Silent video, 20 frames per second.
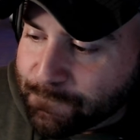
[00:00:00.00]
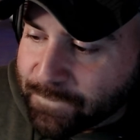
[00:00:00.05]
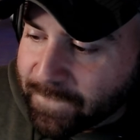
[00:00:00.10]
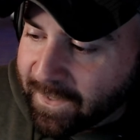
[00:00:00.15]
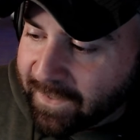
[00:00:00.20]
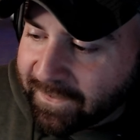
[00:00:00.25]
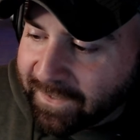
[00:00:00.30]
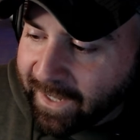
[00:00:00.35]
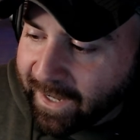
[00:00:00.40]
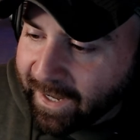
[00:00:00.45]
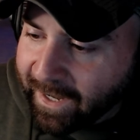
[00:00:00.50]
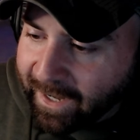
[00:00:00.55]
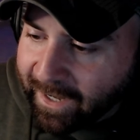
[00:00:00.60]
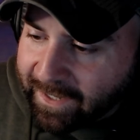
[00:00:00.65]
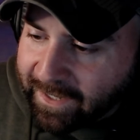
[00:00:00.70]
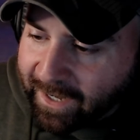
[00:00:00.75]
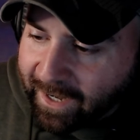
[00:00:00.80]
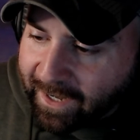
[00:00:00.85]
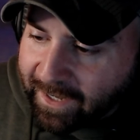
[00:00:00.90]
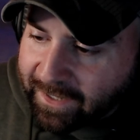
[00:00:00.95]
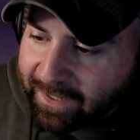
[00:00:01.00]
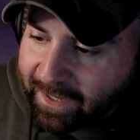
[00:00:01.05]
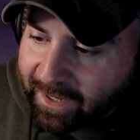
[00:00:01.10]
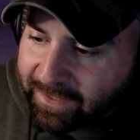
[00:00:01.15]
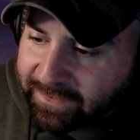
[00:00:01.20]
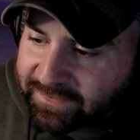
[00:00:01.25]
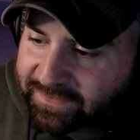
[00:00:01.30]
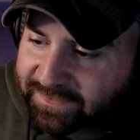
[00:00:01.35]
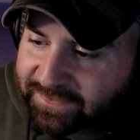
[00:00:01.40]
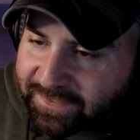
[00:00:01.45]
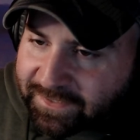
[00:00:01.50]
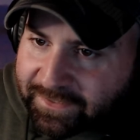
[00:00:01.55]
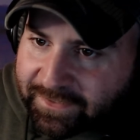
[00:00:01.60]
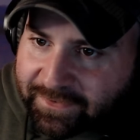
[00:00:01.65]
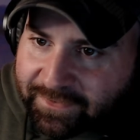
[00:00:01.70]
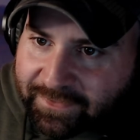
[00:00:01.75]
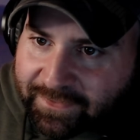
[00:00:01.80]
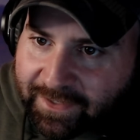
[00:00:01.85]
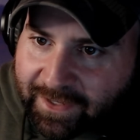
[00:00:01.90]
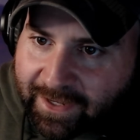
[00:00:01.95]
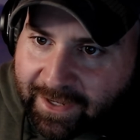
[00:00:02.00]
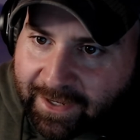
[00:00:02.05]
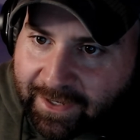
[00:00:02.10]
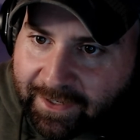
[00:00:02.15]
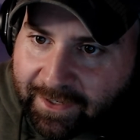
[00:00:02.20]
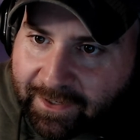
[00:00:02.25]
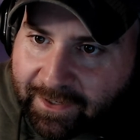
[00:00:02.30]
yeah, I see that